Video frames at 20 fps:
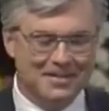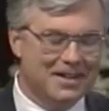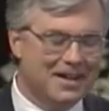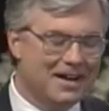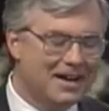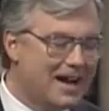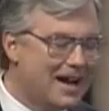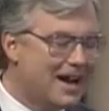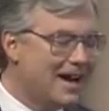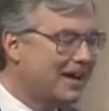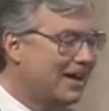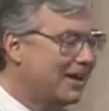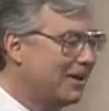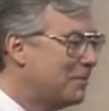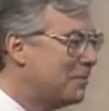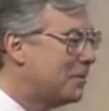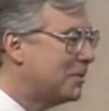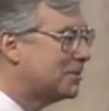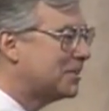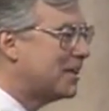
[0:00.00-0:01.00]
I could
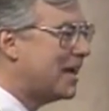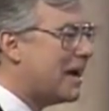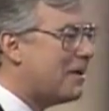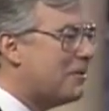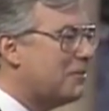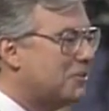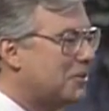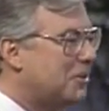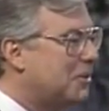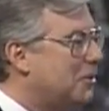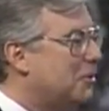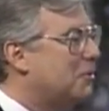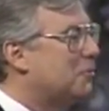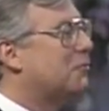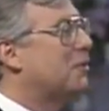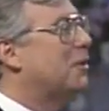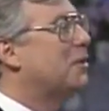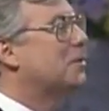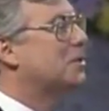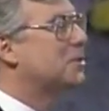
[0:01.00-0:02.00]
almost guarantee you
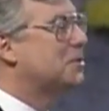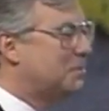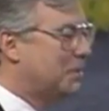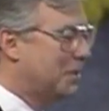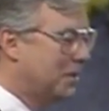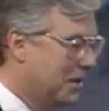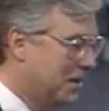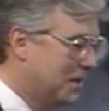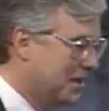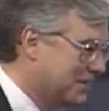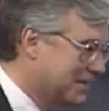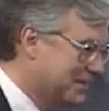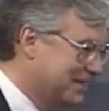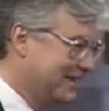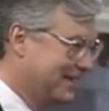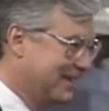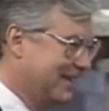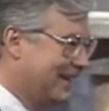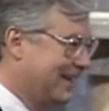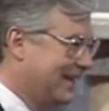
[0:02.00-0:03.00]
from experience,
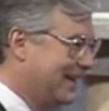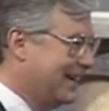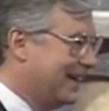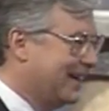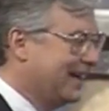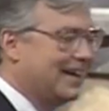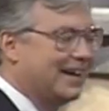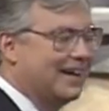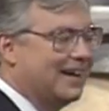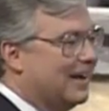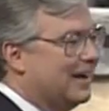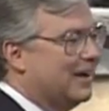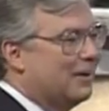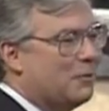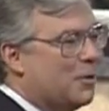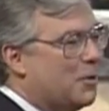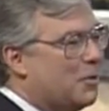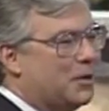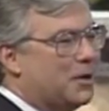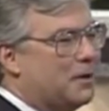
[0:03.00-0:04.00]

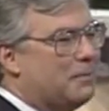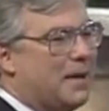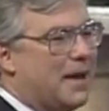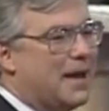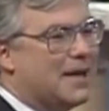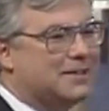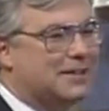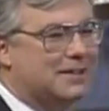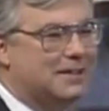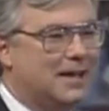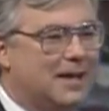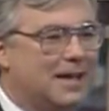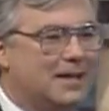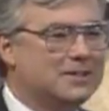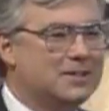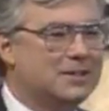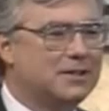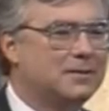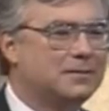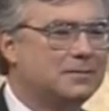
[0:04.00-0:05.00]
we wouldn't have passed the test.